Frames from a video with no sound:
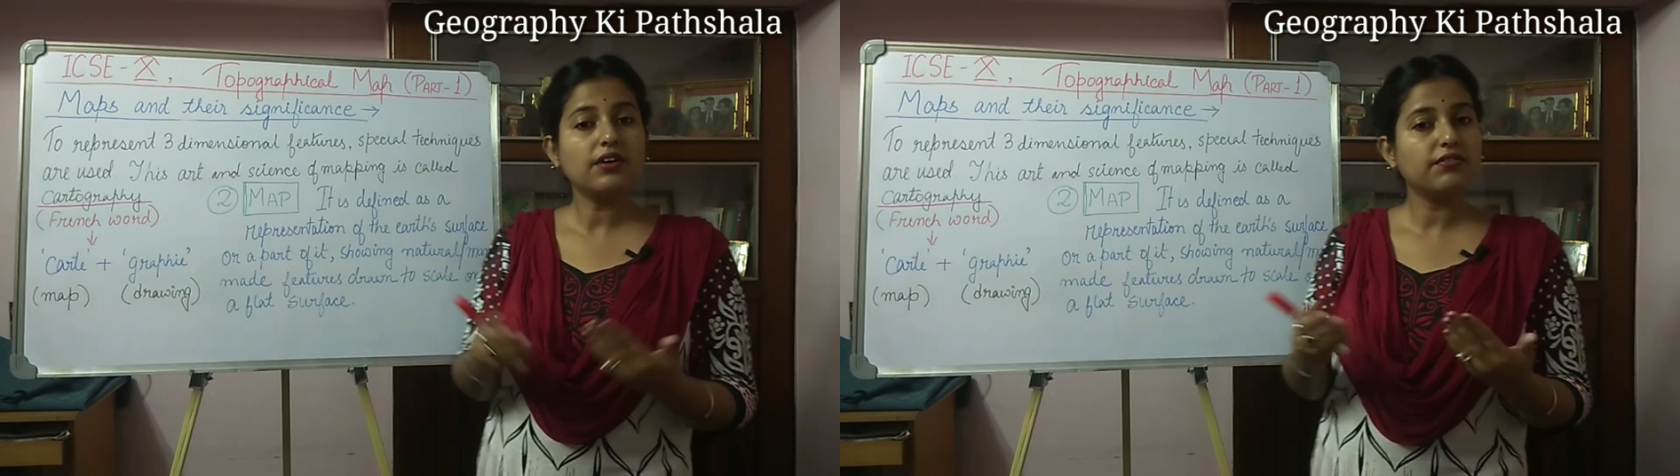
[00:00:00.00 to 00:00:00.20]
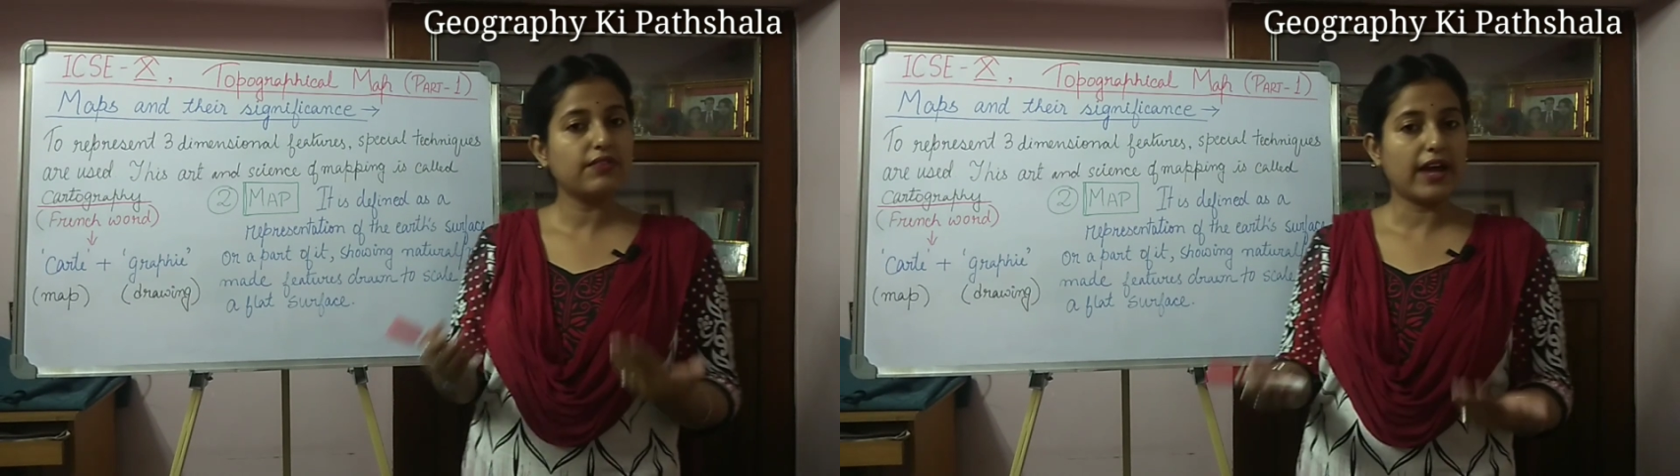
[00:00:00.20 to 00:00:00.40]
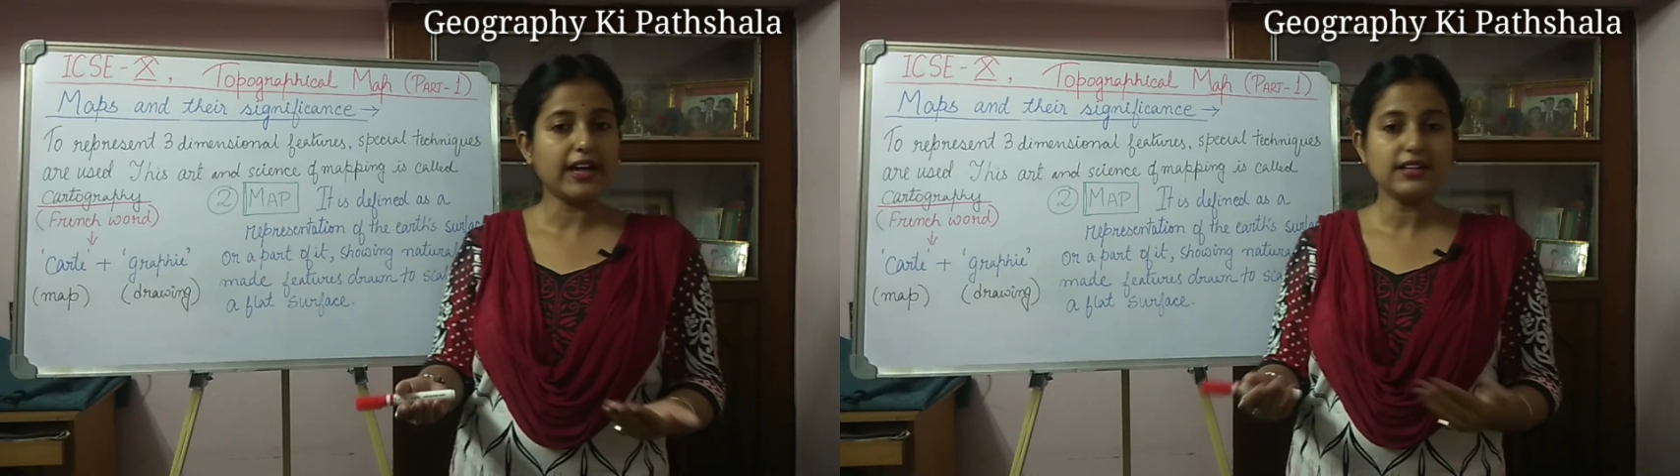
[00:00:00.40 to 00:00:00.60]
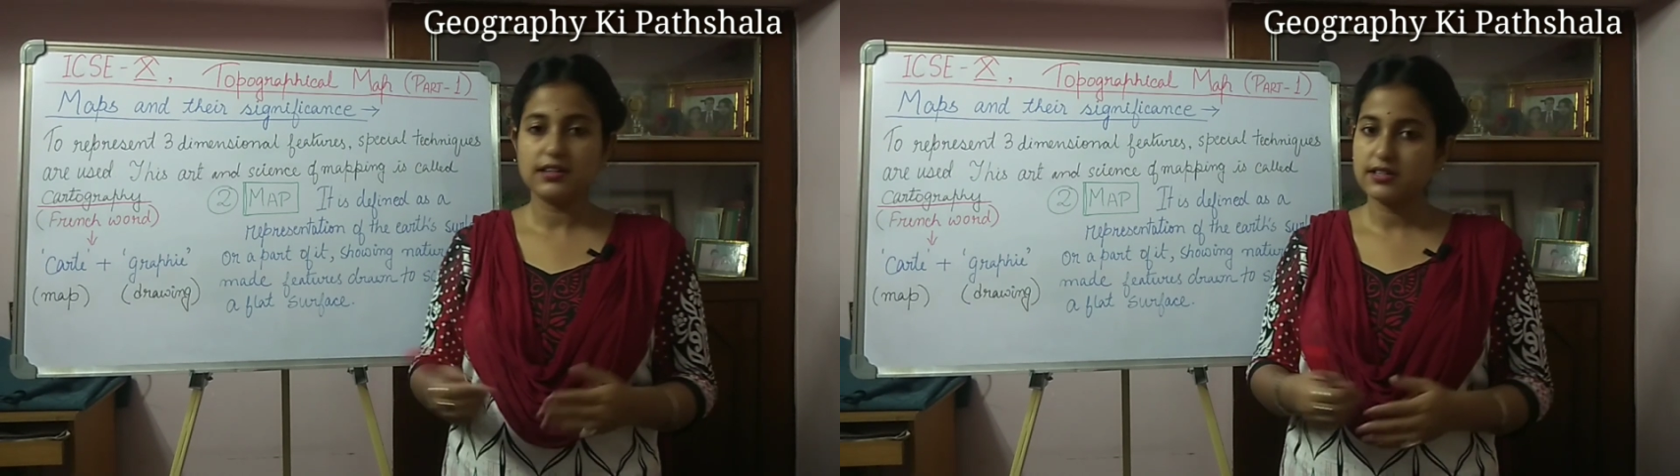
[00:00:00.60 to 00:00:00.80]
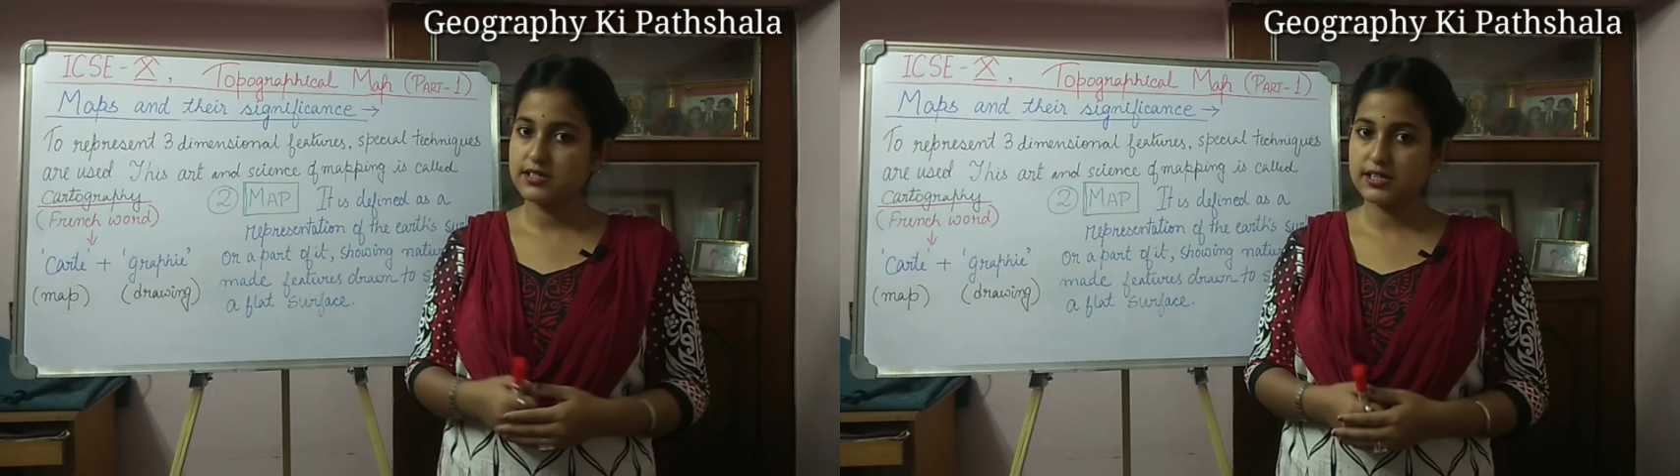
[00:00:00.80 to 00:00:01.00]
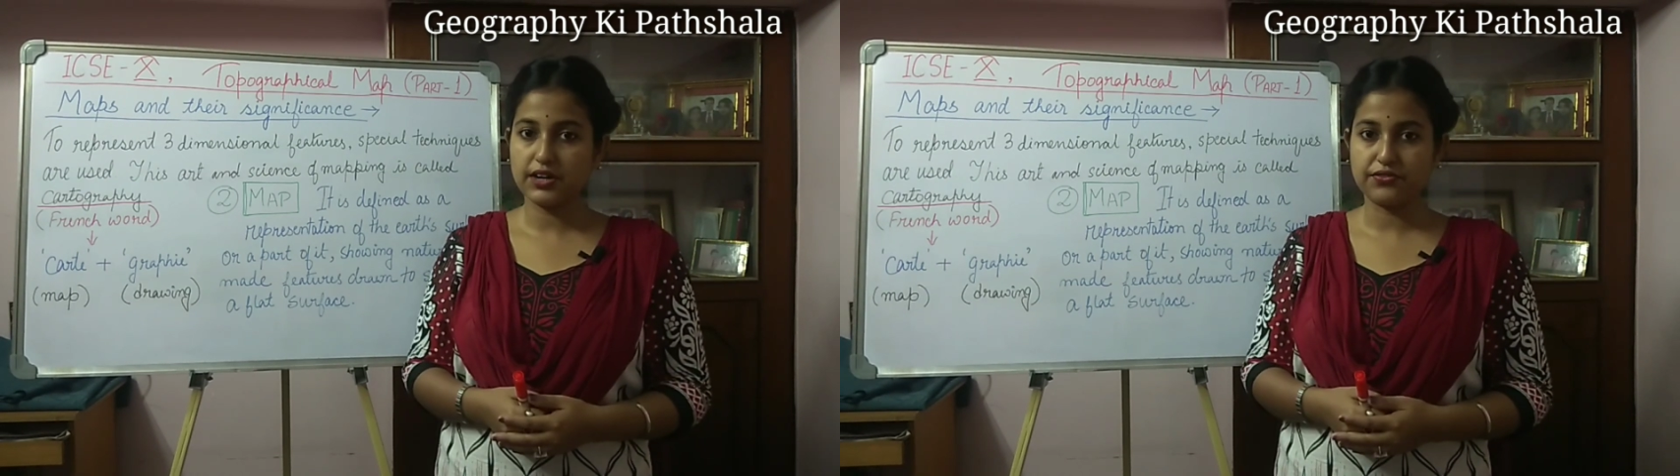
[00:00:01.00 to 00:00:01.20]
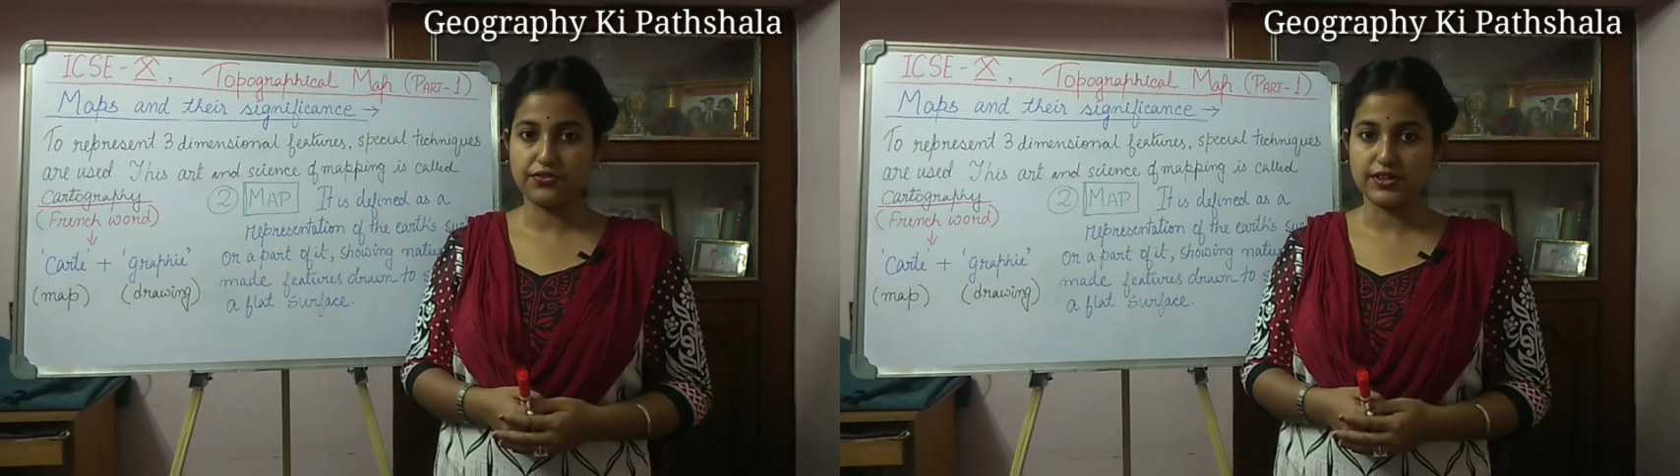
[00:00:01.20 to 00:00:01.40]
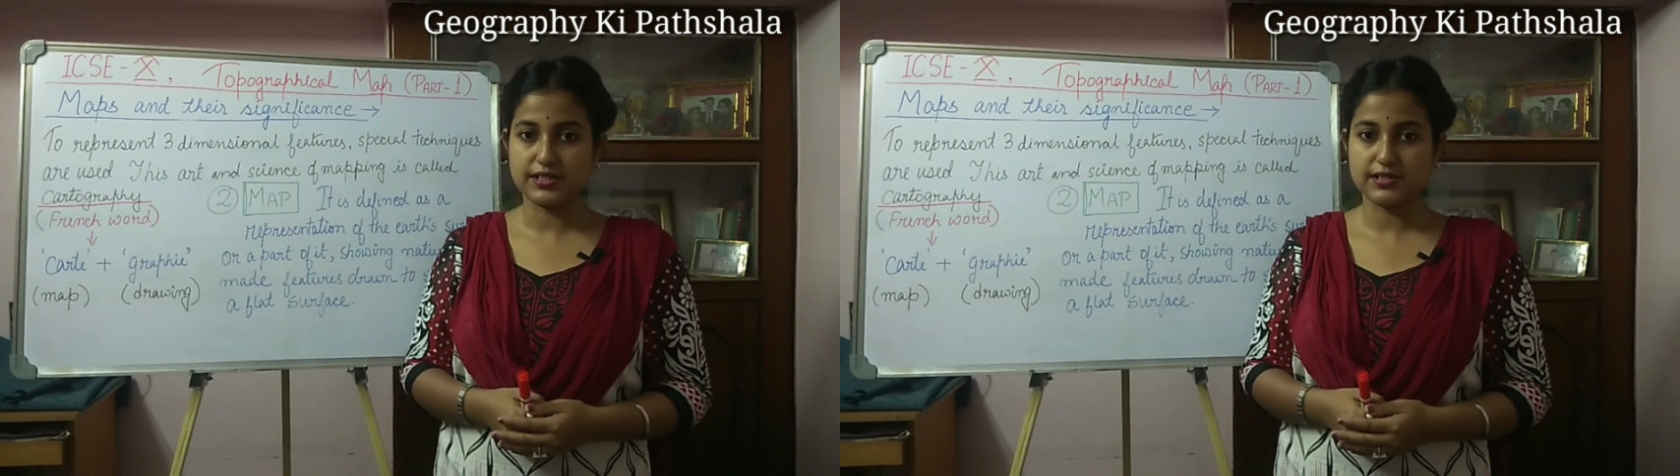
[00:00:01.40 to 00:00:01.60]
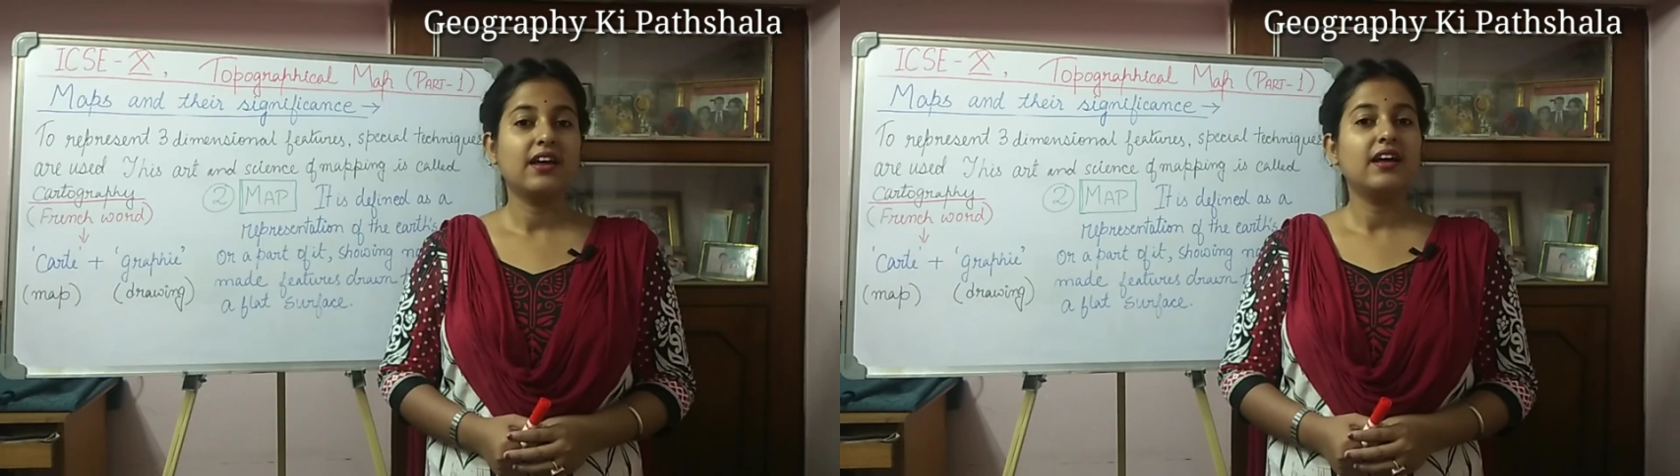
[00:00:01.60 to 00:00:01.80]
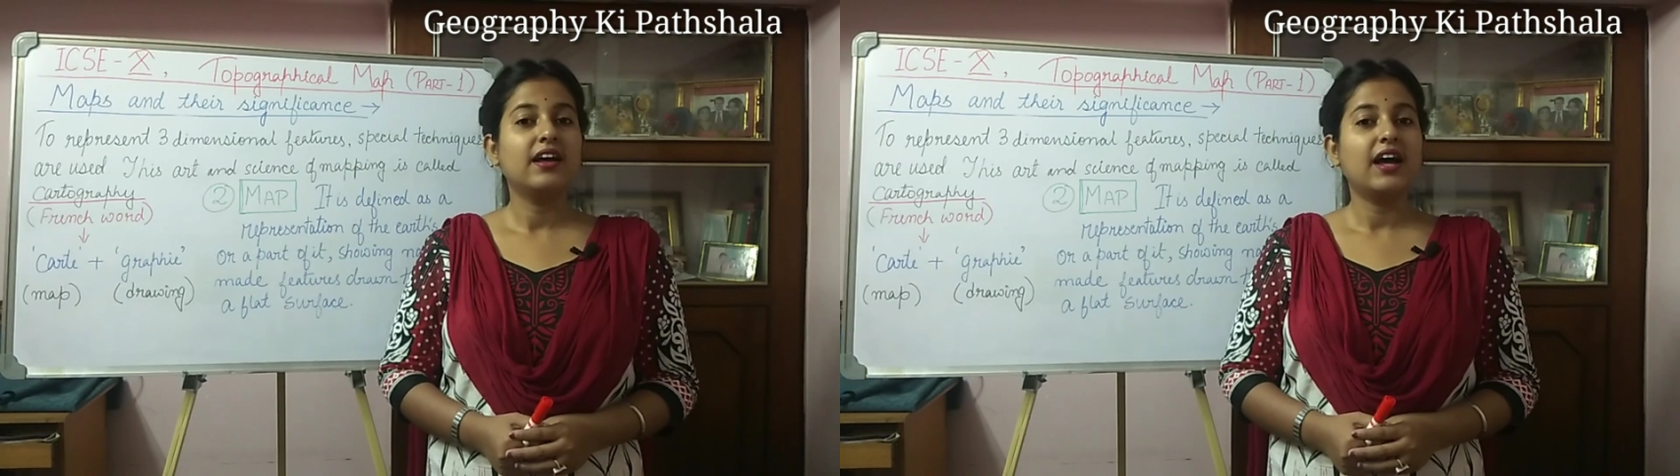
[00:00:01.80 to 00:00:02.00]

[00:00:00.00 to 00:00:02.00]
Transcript: flat surface.